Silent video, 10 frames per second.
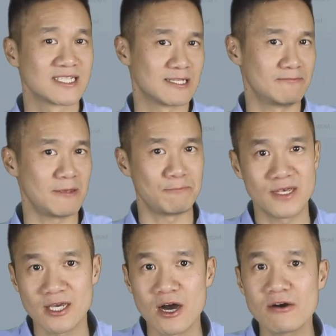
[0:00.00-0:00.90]
submit
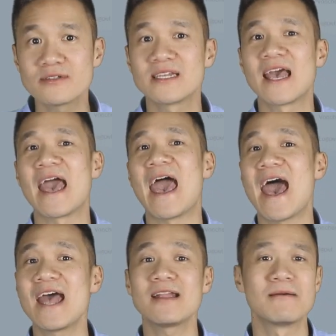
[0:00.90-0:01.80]
POs,
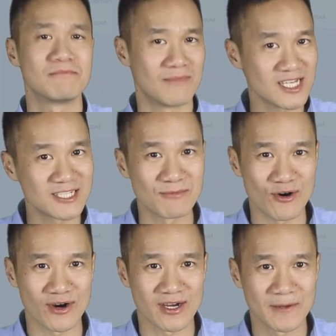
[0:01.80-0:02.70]
and much
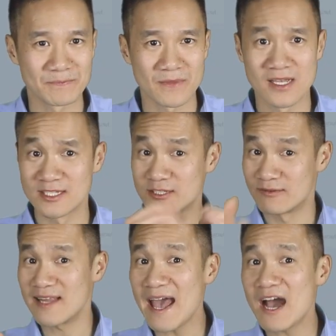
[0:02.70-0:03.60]
more.
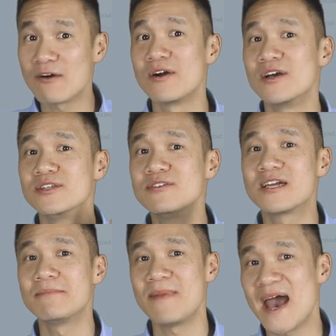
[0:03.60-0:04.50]
So now you
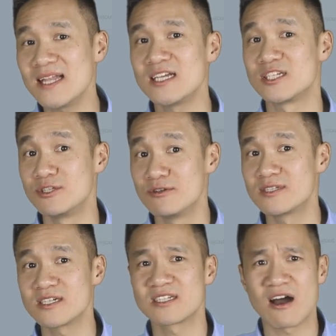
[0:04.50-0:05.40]
can manage
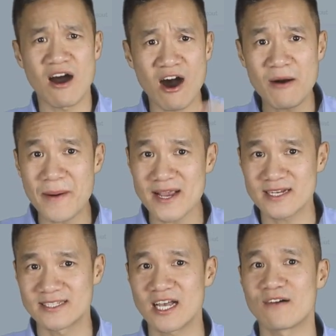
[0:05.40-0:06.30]
users all by
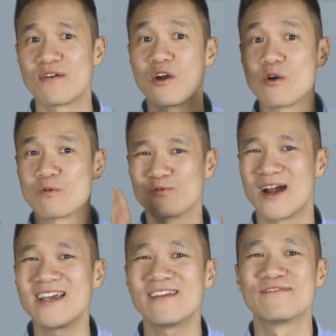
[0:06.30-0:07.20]
yourself
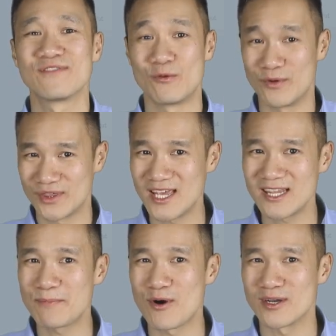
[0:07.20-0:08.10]
right from within
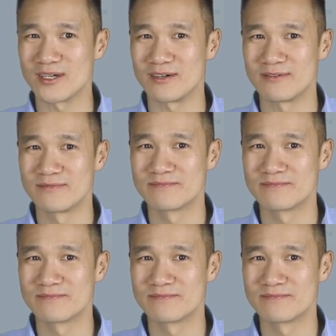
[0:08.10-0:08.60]
the portal.